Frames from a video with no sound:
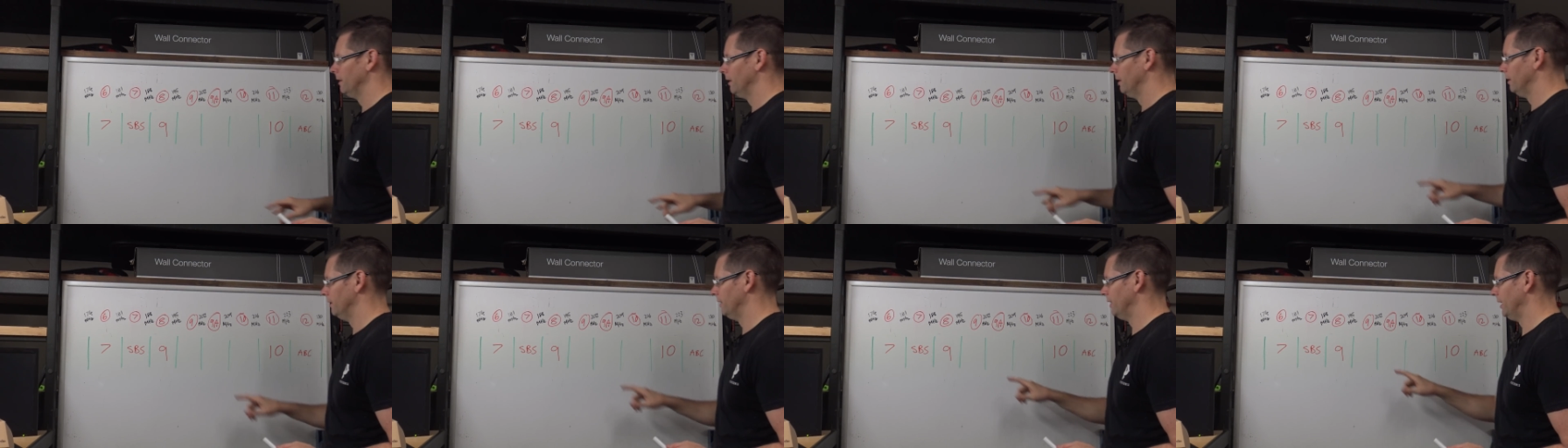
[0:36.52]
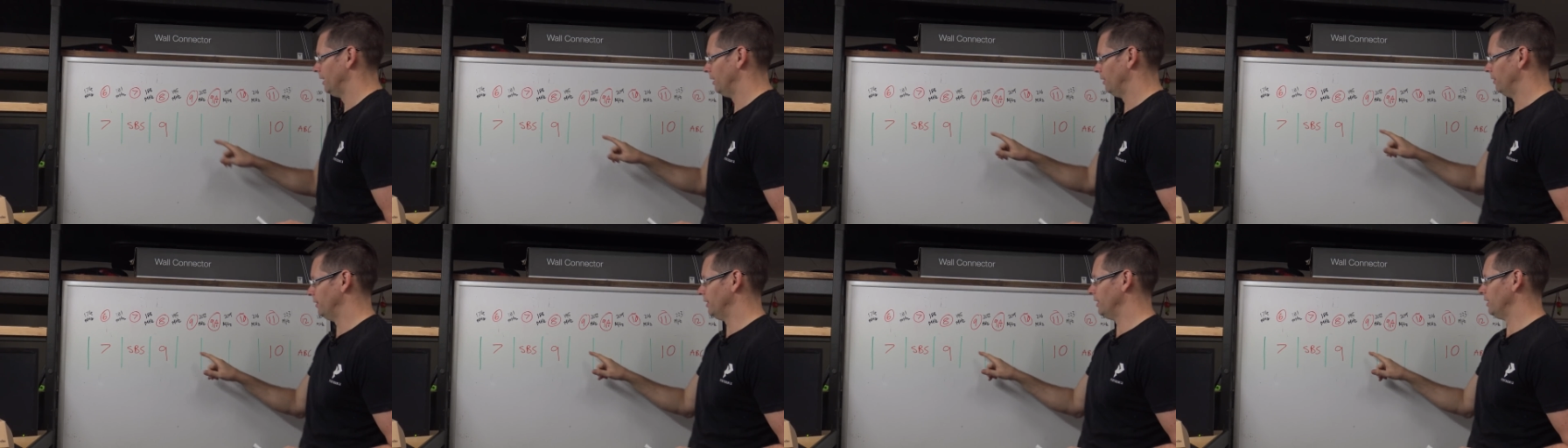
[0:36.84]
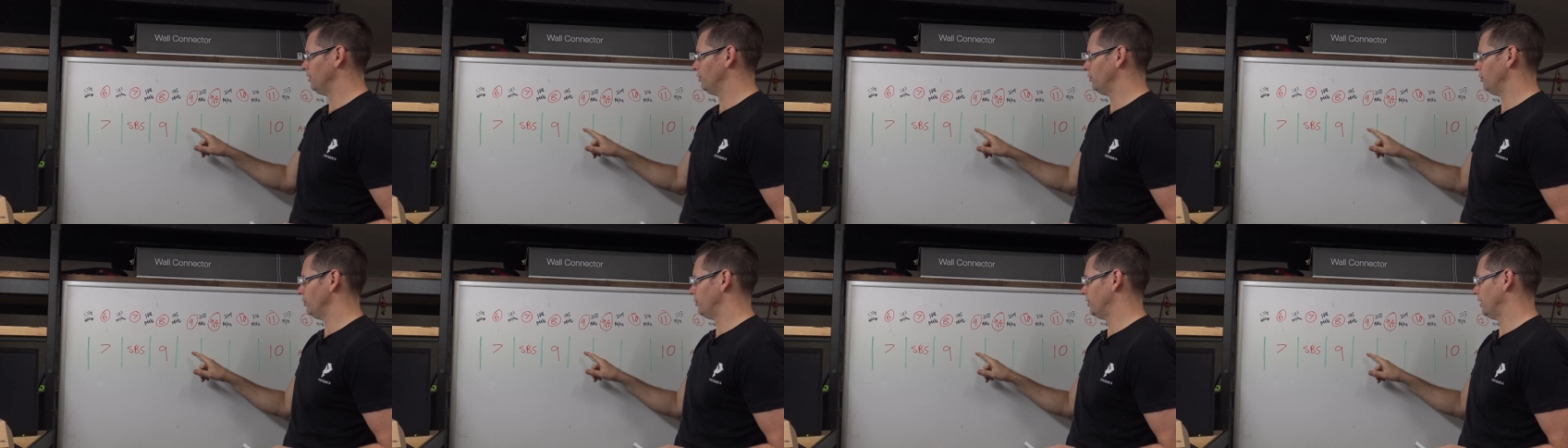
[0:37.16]
Now
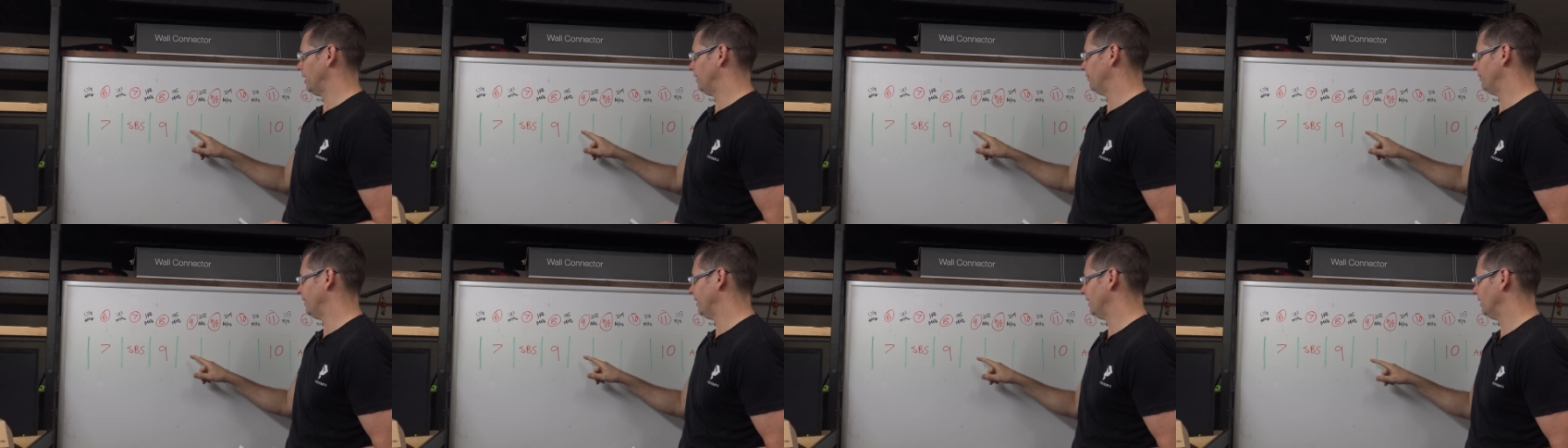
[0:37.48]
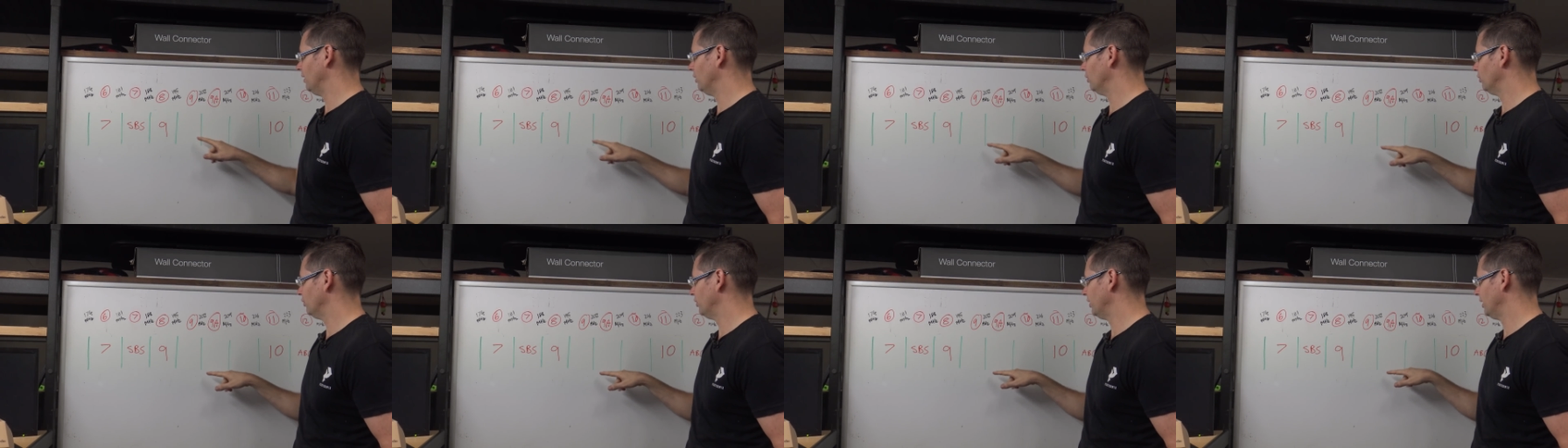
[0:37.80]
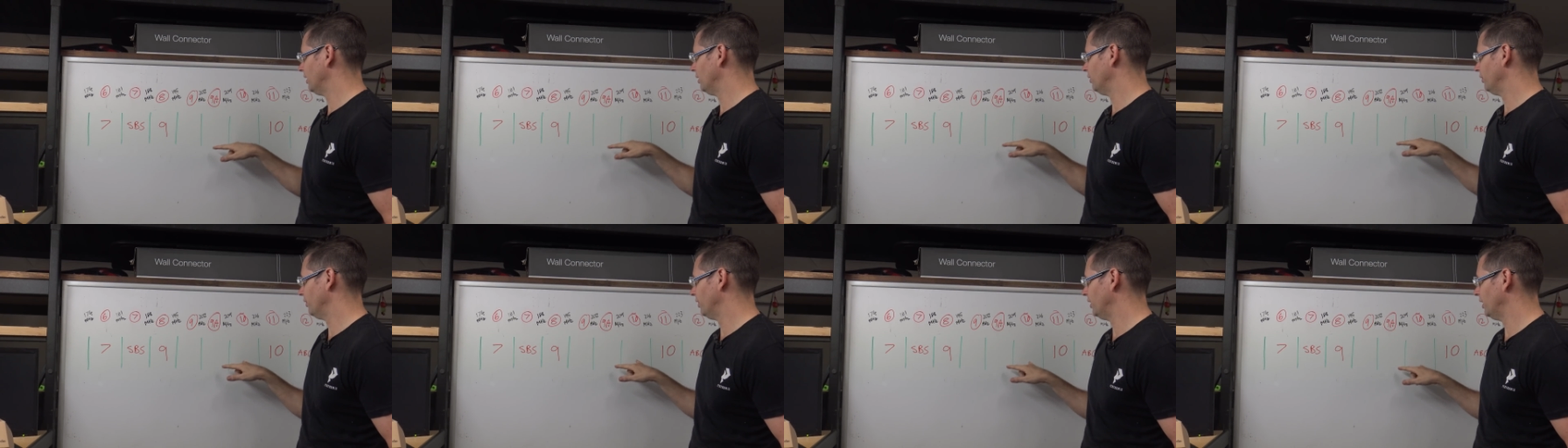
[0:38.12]
these used to have analog
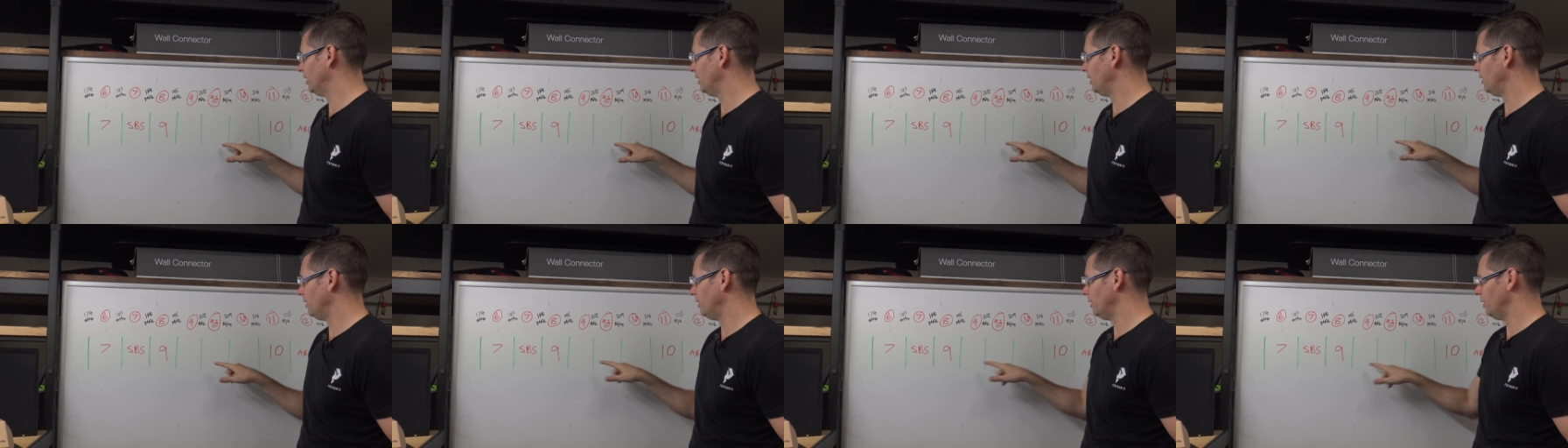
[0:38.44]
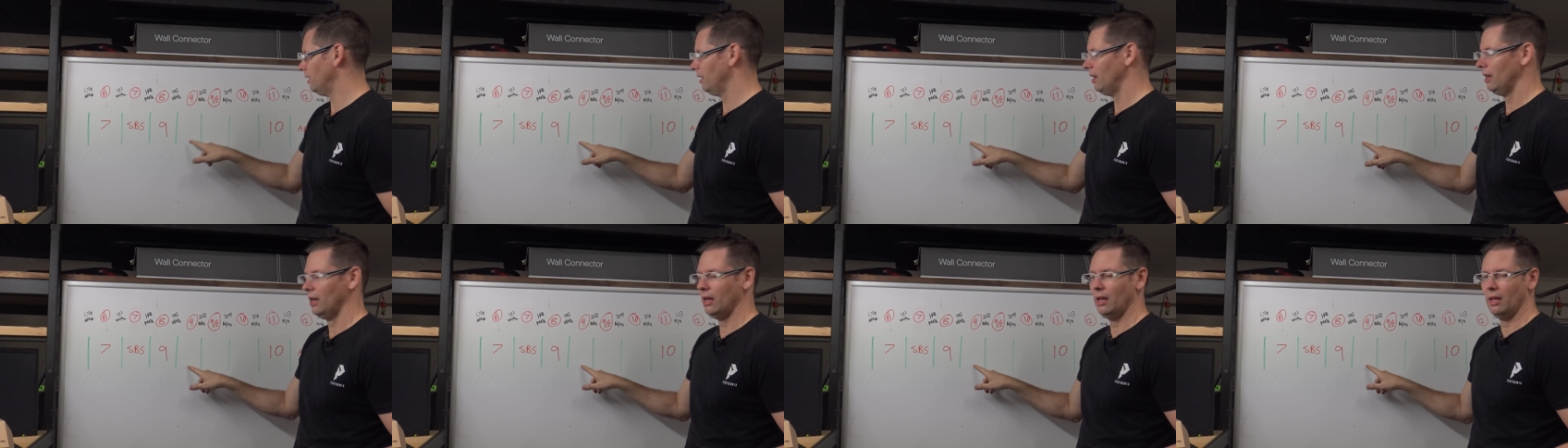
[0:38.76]
channels here,